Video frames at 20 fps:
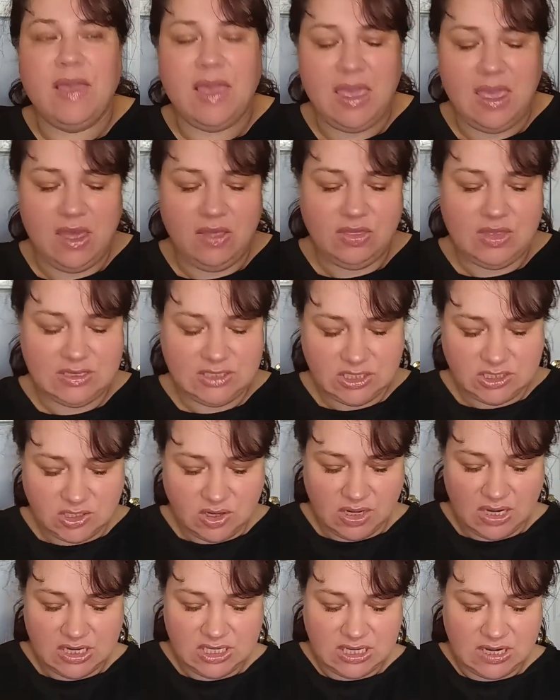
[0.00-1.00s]
and this is
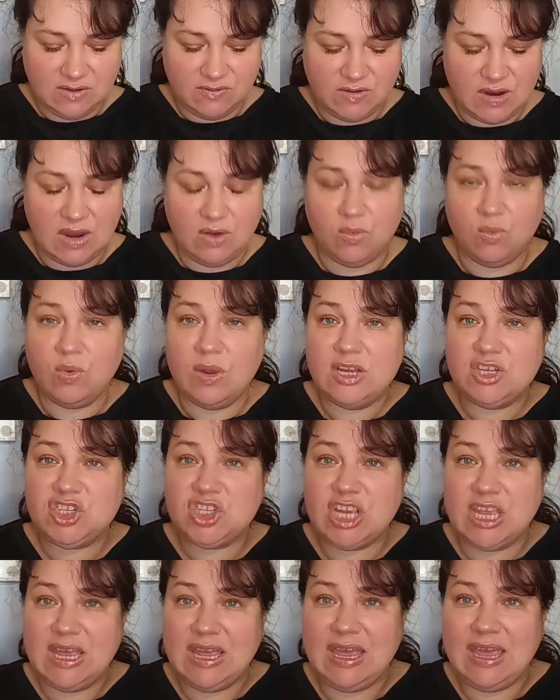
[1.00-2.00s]
going to identify
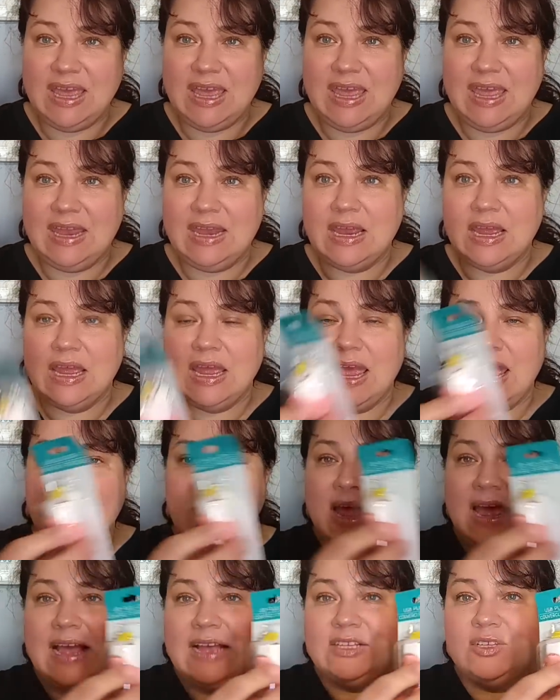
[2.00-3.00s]
which kid
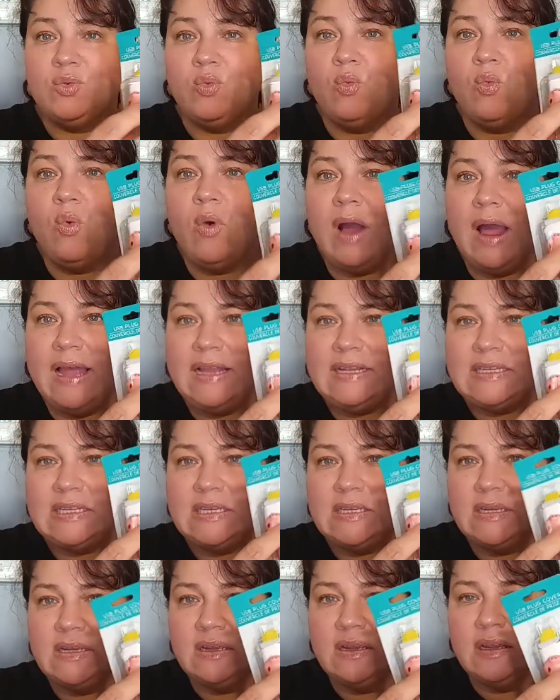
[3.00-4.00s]
has
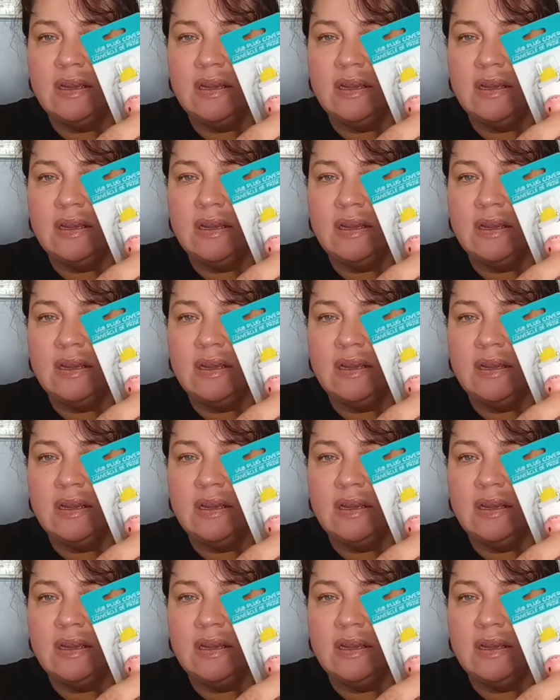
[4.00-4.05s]
what,